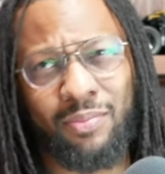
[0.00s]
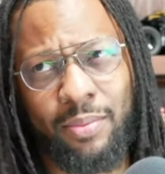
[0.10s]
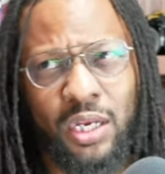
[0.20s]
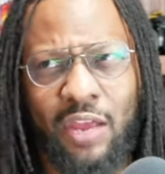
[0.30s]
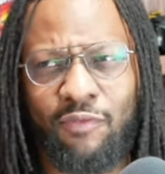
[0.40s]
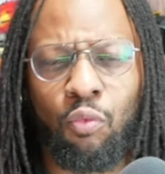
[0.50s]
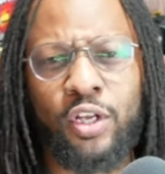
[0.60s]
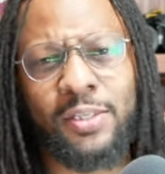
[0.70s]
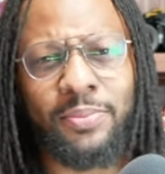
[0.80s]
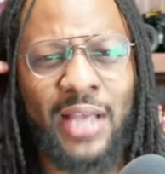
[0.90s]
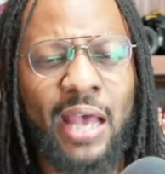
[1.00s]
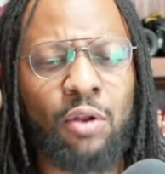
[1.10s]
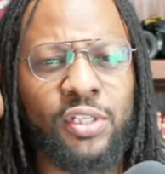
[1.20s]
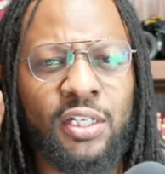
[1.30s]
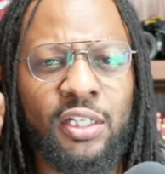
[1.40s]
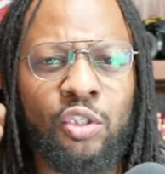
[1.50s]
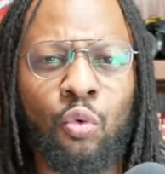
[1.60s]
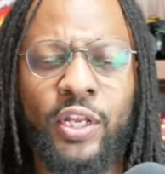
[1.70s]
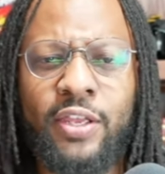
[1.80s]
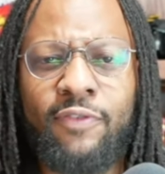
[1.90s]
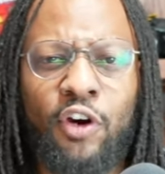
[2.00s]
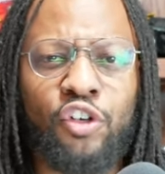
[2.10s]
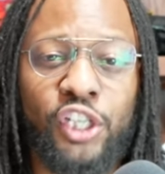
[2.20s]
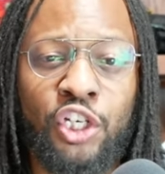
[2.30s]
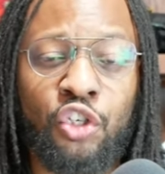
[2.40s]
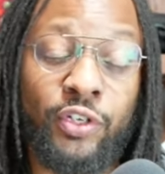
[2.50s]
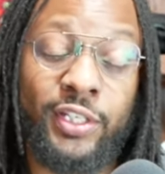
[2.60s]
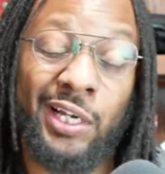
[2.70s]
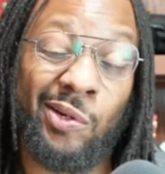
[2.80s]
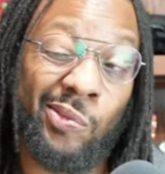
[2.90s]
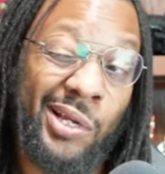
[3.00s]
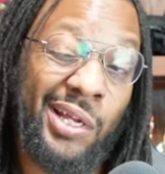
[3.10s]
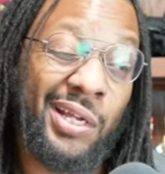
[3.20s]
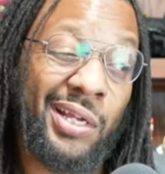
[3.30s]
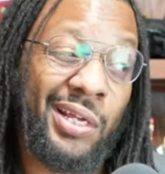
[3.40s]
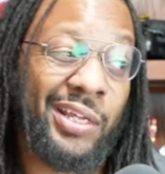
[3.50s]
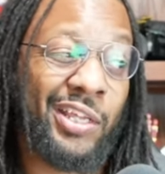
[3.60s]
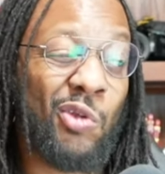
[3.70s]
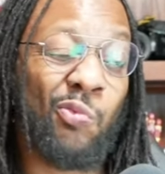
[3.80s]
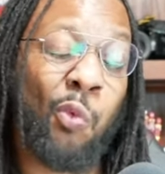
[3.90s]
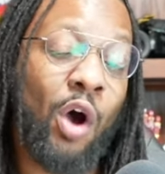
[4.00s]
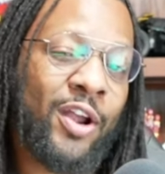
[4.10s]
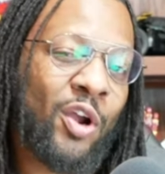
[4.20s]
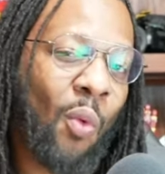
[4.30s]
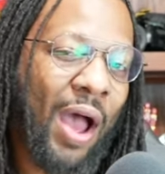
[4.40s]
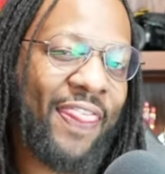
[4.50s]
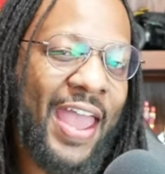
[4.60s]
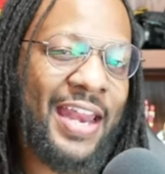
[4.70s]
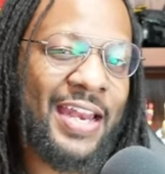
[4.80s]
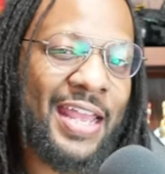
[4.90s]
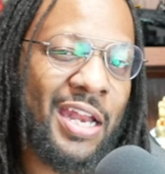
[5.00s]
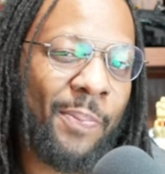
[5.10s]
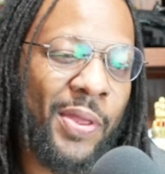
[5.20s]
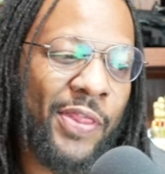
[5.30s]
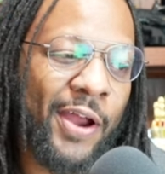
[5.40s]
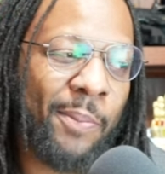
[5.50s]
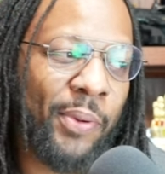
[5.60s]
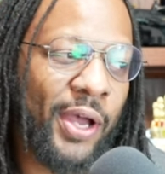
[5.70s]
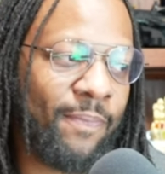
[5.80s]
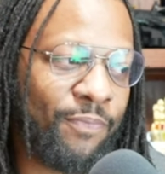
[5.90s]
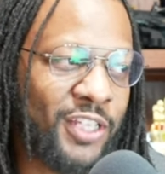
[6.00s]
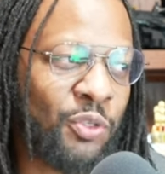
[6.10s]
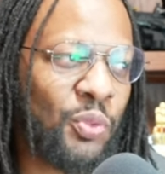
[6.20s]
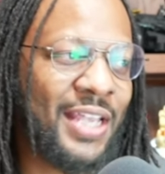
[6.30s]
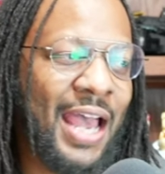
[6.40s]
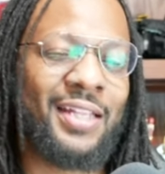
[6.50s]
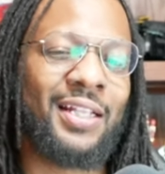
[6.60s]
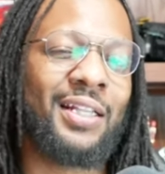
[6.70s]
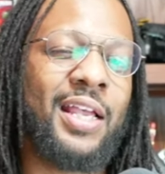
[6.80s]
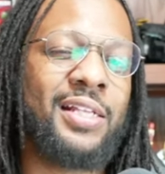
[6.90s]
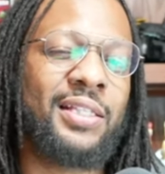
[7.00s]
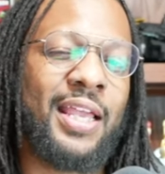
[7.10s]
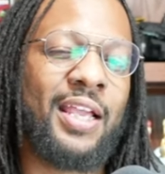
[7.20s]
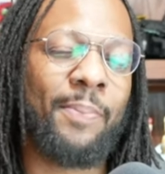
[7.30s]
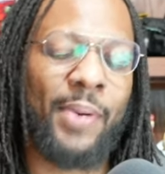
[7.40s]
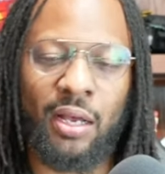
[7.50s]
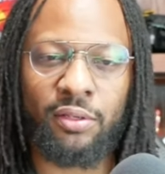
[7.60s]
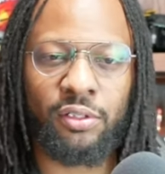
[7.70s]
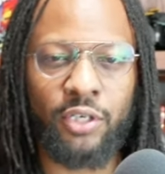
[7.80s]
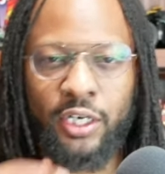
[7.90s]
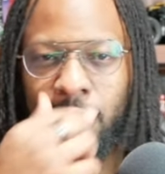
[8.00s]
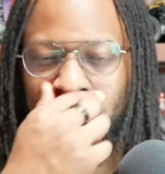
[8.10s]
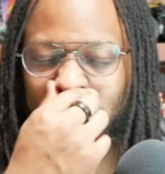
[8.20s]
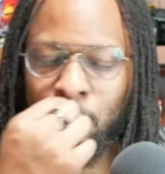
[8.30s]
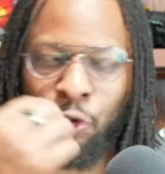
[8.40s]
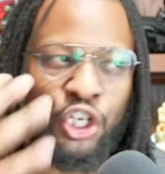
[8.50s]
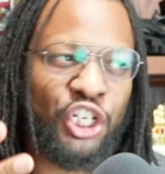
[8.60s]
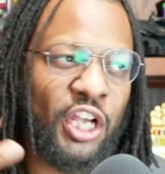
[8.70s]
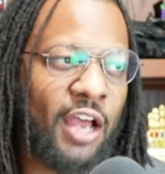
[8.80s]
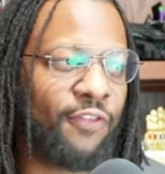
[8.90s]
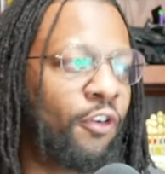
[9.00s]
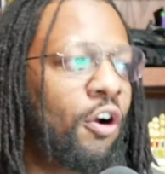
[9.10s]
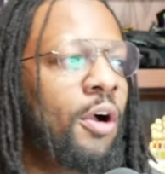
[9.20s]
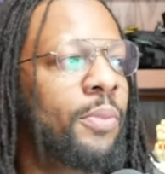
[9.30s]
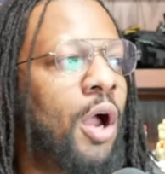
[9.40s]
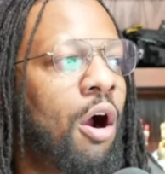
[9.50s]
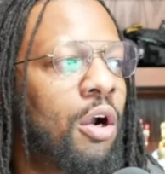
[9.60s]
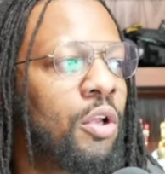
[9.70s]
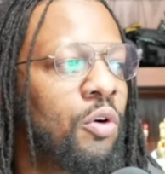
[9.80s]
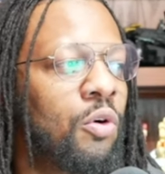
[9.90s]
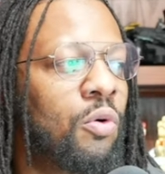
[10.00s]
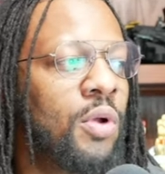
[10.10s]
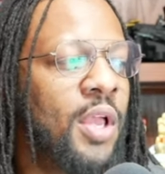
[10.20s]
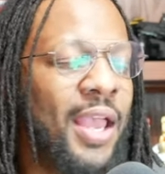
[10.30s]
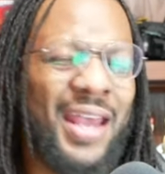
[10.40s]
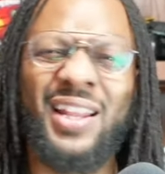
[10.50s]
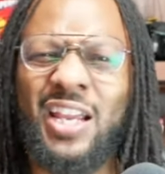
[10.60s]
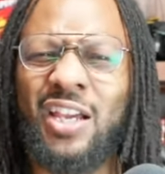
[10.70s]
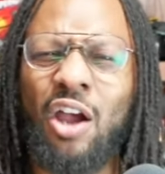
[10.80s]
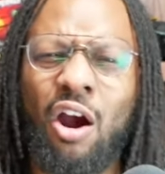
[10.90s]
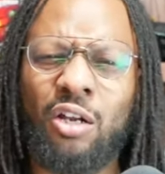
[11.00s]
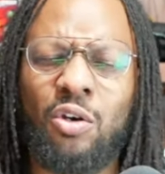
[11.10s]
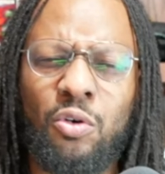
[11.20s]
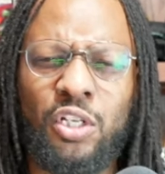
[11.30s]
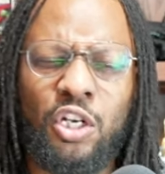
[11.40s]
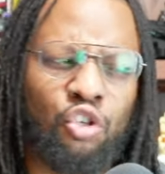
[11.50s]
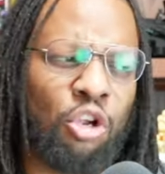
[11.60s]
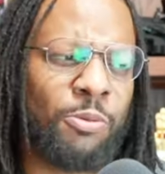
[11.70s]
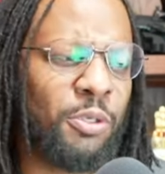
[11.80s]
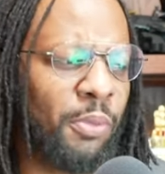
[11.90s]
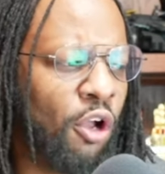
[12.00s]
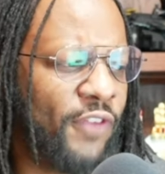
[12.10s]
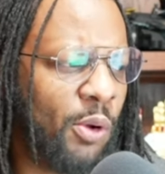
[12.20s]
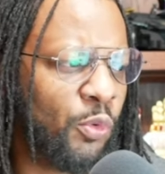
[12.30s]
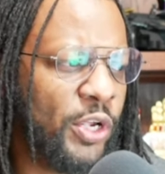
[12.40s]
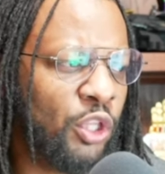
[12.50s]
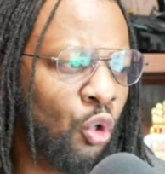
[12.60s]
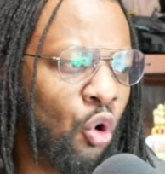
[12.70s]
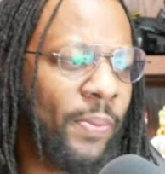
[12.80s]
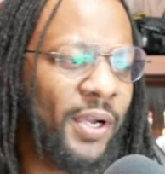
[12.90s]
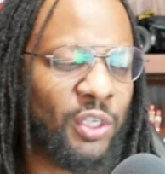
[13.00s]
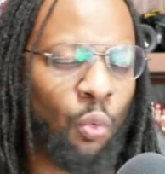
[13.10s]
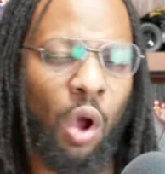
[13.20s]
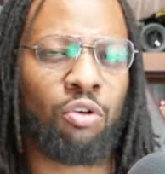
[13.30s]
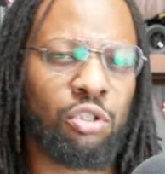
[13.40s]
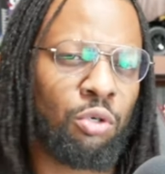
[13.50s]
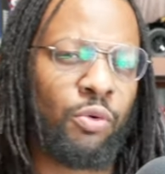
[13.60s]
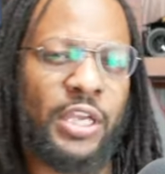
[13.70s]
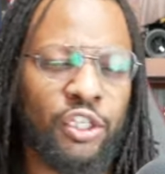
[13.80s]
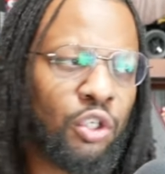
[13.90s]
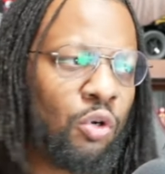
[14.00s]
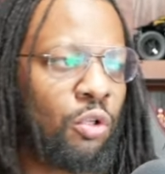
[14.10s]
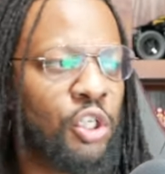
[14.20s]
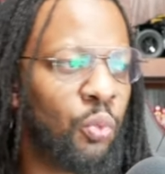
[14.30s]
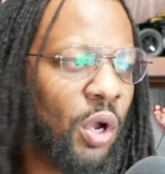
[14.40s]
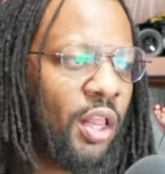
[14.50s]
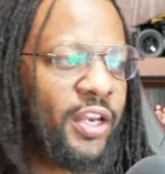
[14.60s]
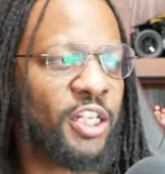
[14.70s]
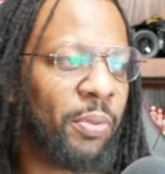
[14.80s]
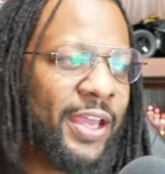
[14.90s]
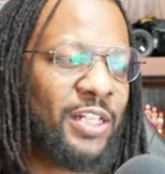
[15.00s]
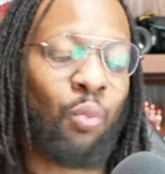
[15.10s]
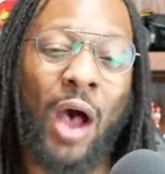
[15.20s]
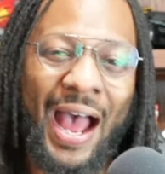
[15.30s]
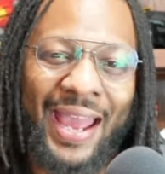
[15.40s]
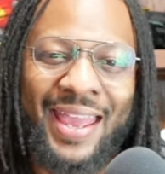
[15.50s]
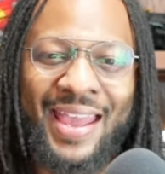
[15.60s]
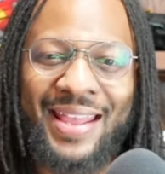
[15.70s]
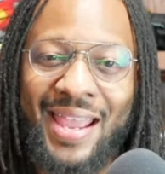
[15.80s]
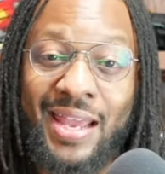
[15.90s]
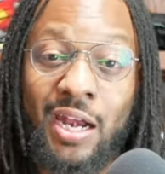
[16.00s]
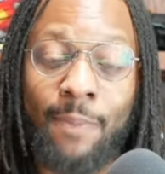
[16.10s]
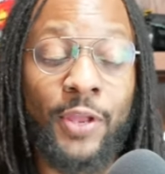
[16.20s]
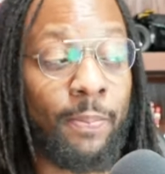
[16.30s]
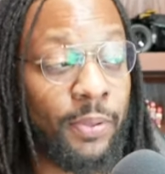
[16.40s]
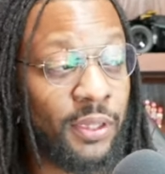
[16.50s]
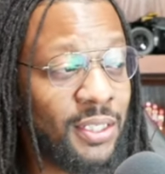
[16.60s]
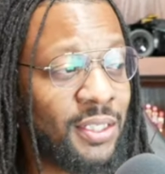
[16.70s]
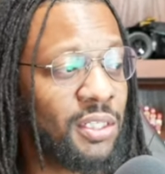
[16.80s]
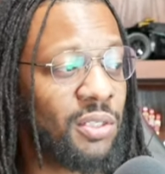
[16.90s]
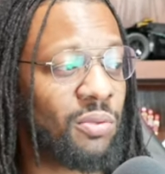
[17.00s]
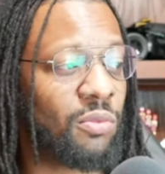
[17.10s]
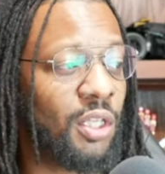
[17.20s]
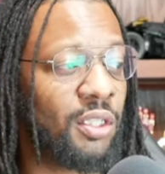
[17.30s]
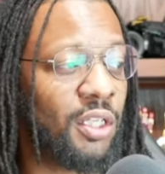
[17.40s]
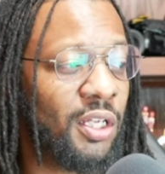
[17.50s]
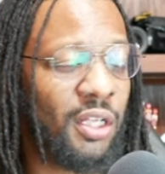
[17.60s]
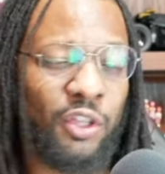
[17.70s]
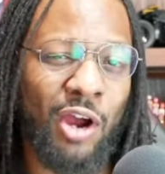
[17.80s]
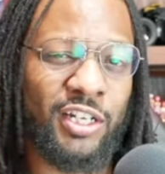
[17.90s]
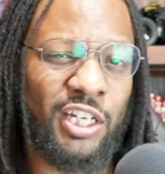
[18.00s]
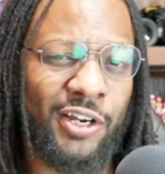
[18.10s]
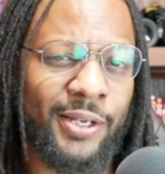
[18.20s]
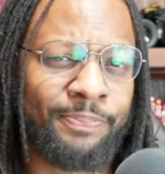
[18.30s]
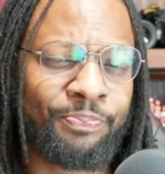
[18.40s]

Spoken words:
I mean, they won some titles in the 21st century. So you'd wonder why they didn't end up in there. But this was kind of the list that they compiled. So here's a screenshot from the article. And the link of the article is in the description below if y'all want to read through it, because it walks through each school as well and explains why they ended up there. But this is the criteria.